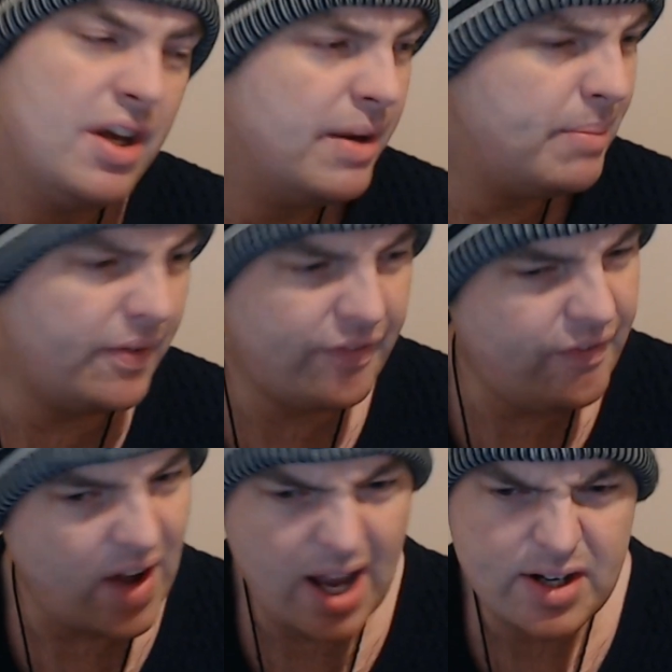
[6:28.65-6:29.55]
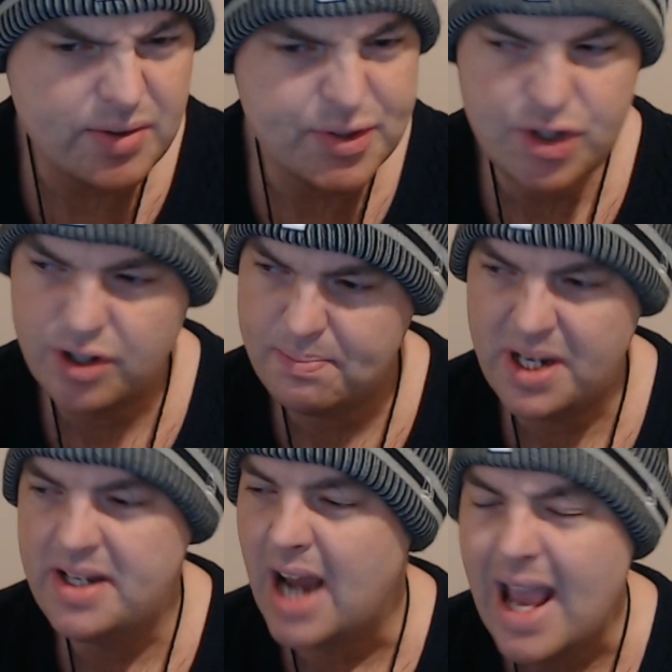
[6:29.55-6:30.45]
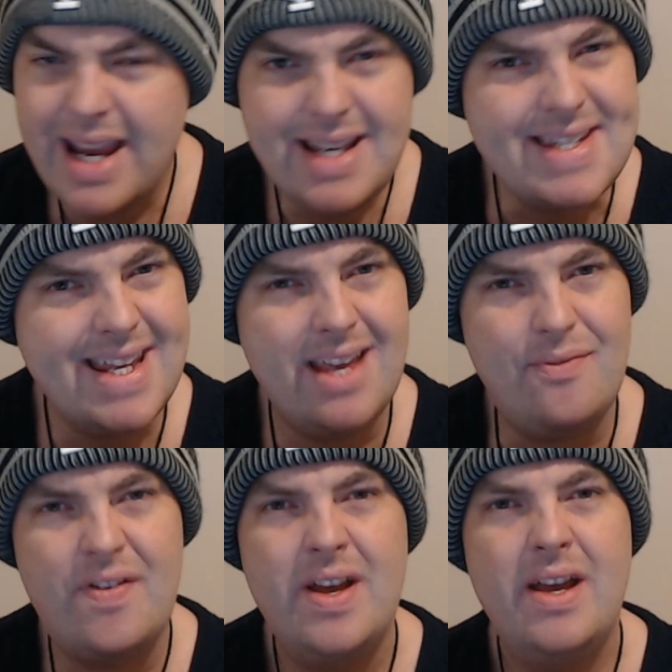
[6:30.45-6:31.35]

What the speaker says: But finals should be native.